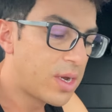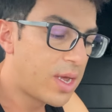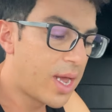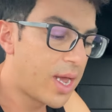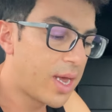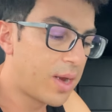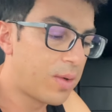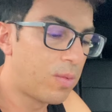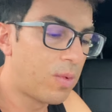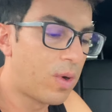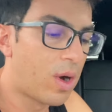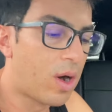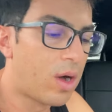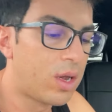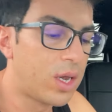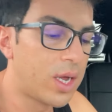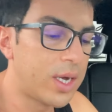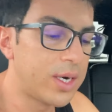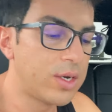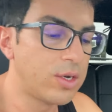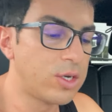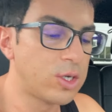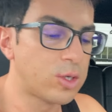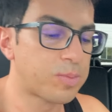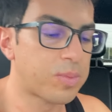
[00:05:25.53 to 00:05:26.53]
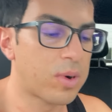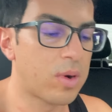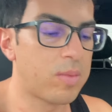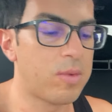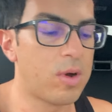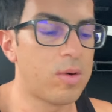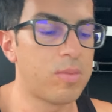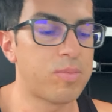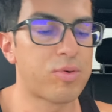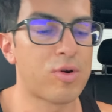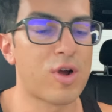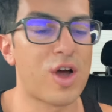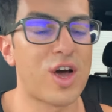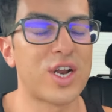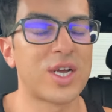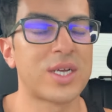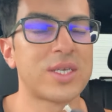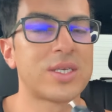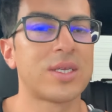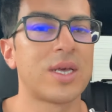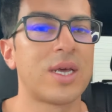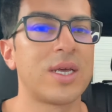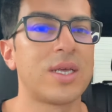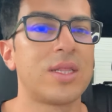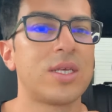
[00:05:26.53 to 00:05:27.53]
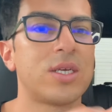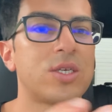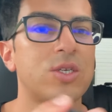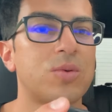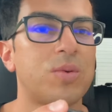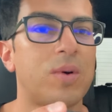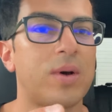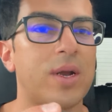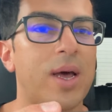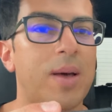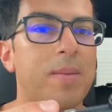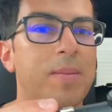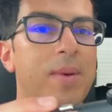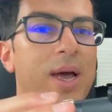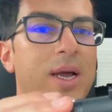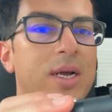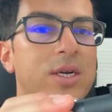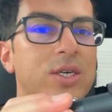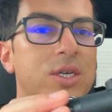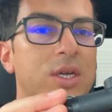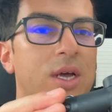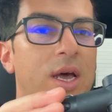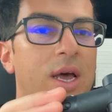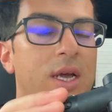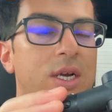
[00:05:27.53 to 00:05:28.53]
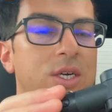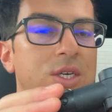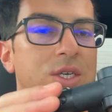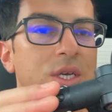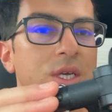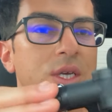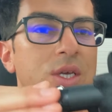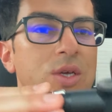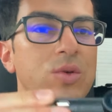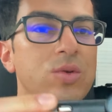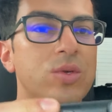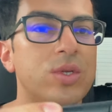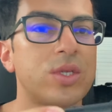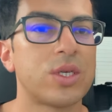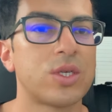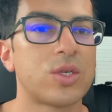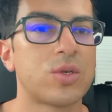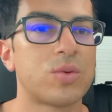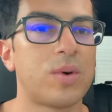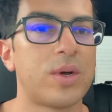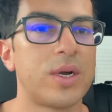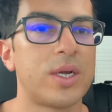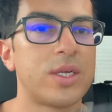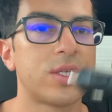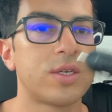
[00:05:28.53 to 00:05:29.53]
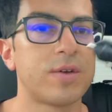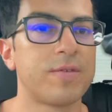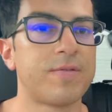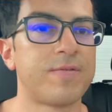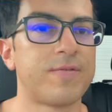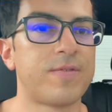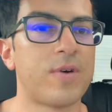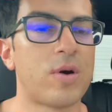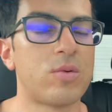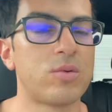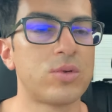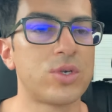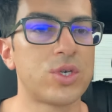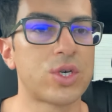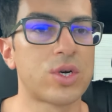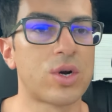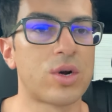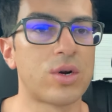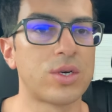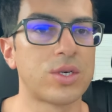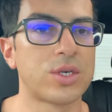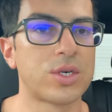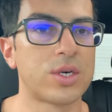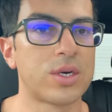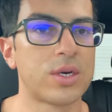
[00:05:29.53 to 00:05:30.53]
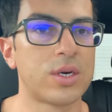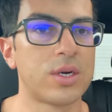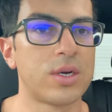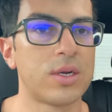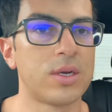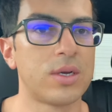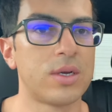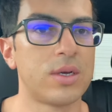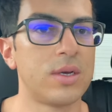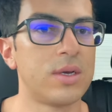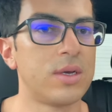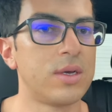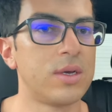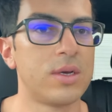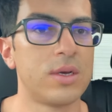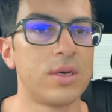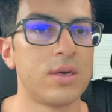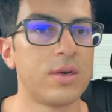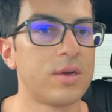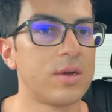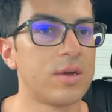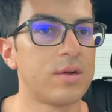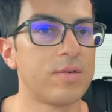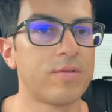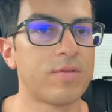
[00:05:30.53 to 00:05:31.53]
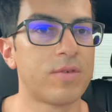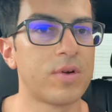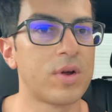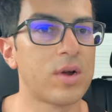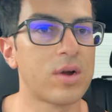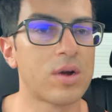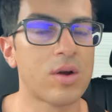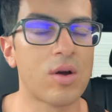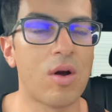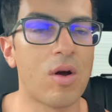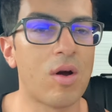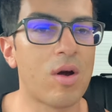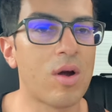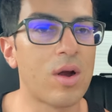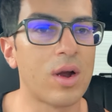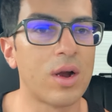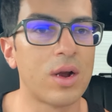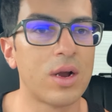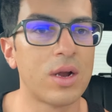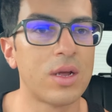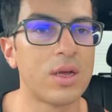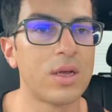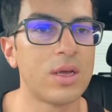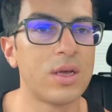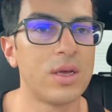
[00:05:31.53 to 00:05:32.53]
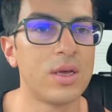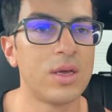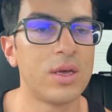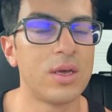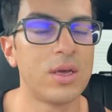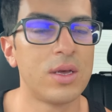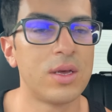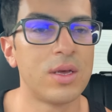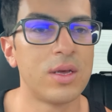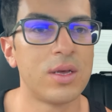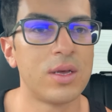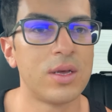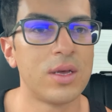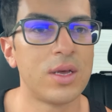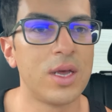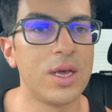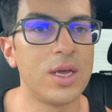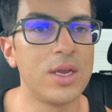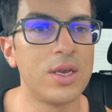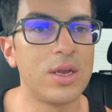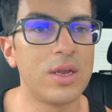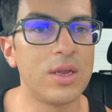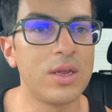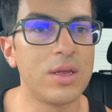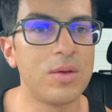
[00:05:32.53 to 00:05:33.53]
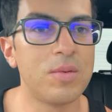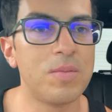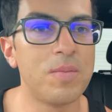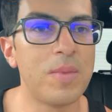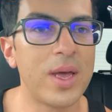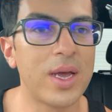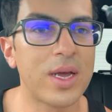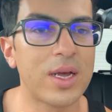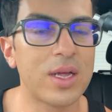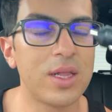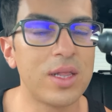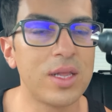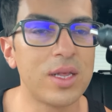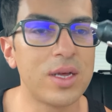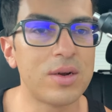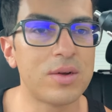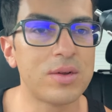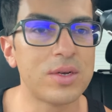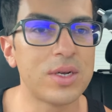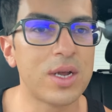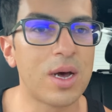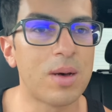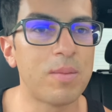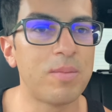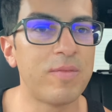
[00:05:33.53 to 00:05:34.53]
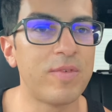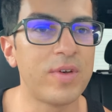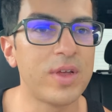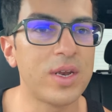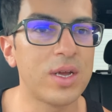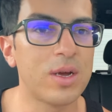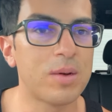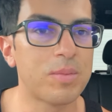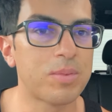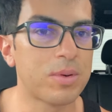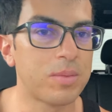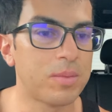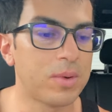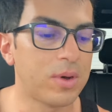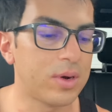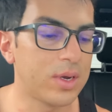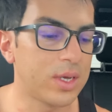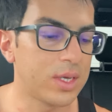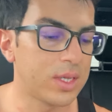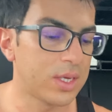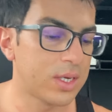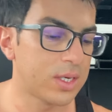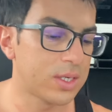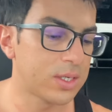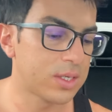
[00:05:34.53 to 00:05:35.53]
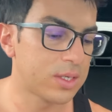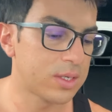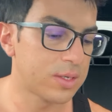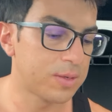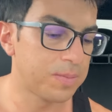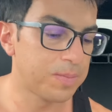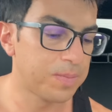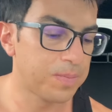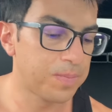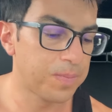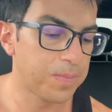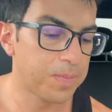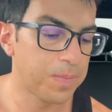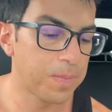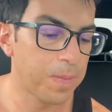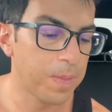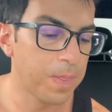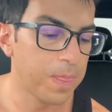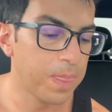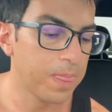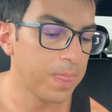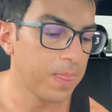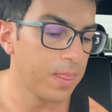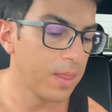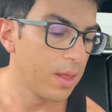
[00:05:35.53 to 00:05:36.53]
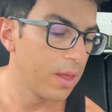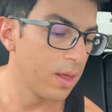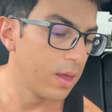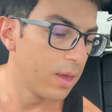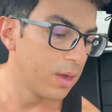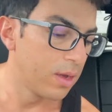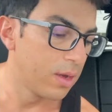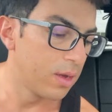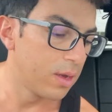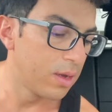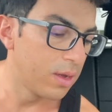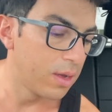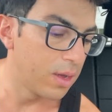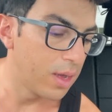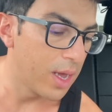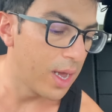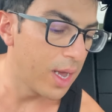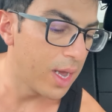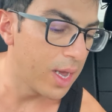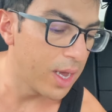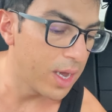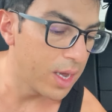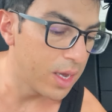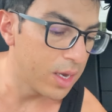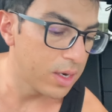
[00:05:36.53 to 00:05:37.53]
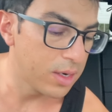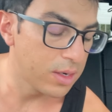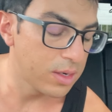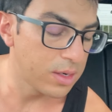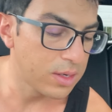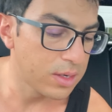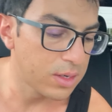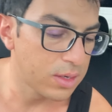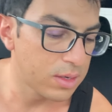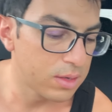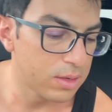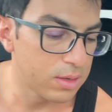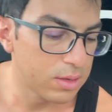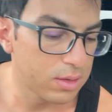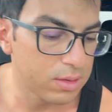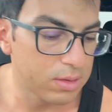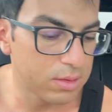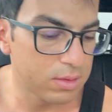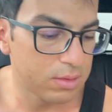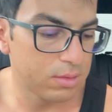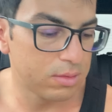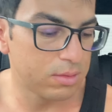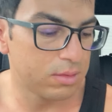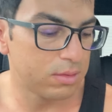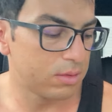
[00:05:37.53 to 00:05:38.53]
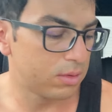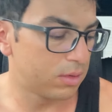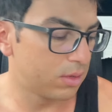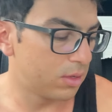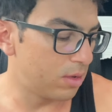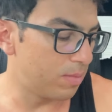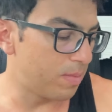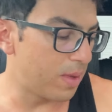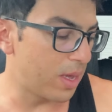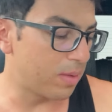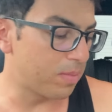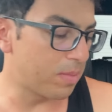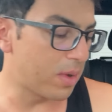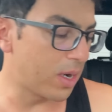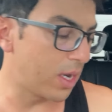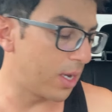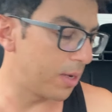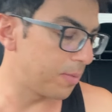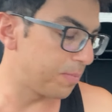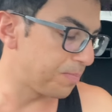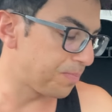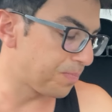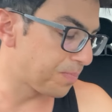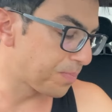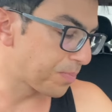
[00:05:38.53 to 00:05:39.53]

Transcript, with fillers: And all I do is promote products like this one. I'm actually I actually use this one. It's a phone charger for your car. And you make a little dumb video promoting this and you make money